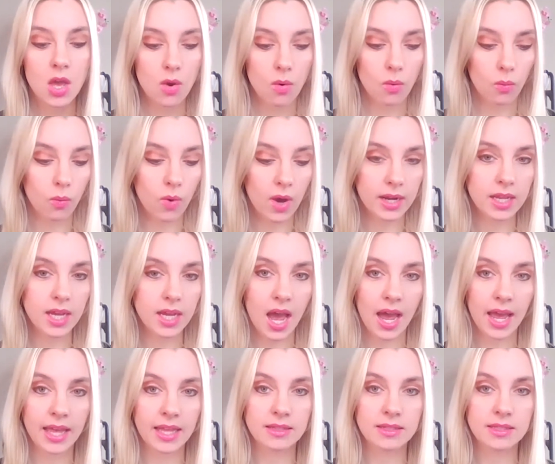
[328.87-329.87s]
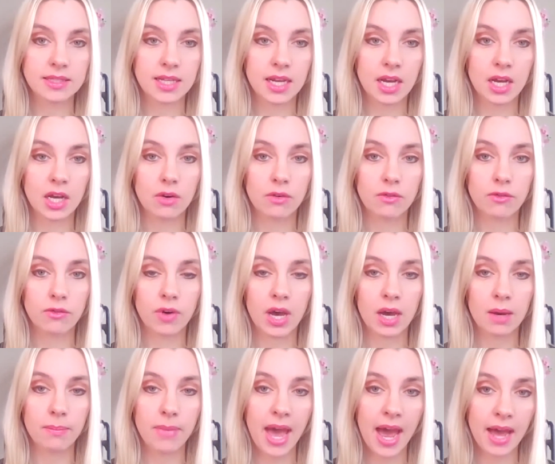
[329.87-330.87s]
what kinds of
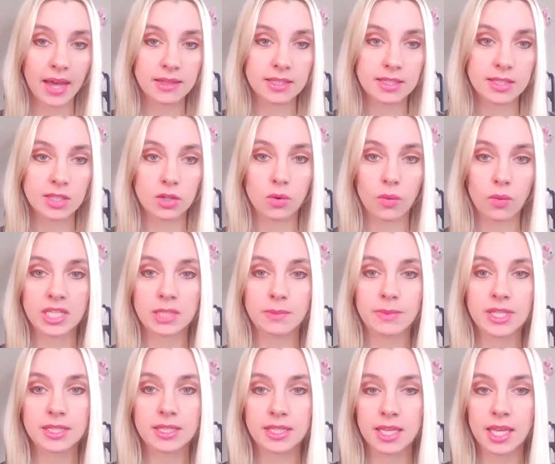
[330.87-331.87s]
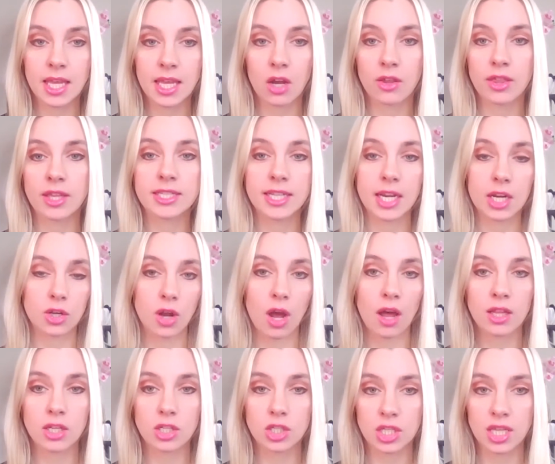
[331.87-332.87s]
patents they're going to be seeking on the
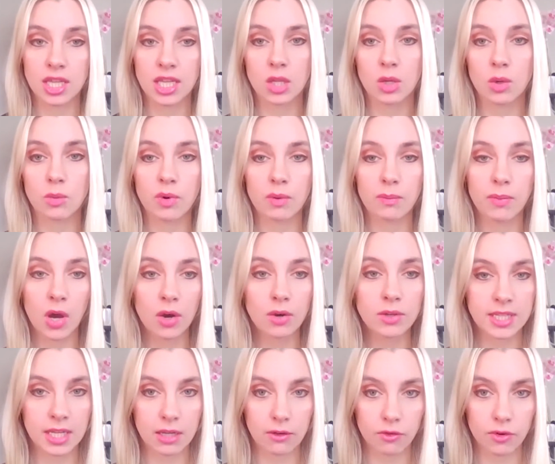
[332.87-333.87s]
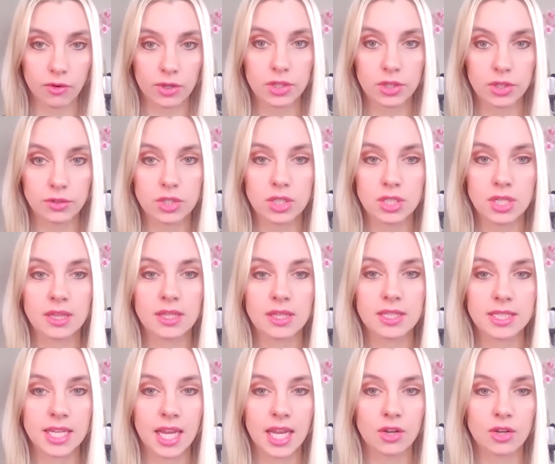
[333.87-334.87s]
technology that they're proposing for inclusion in the
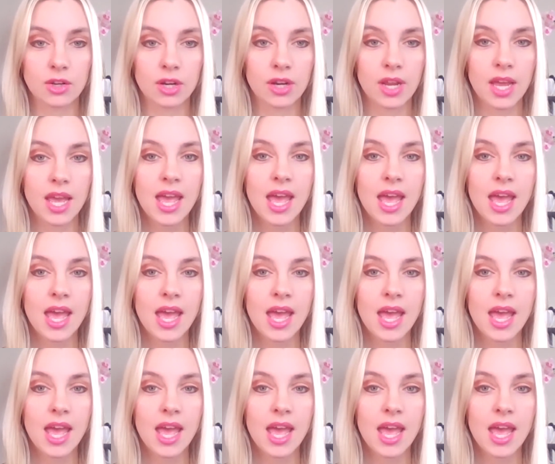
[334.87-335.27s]
standard.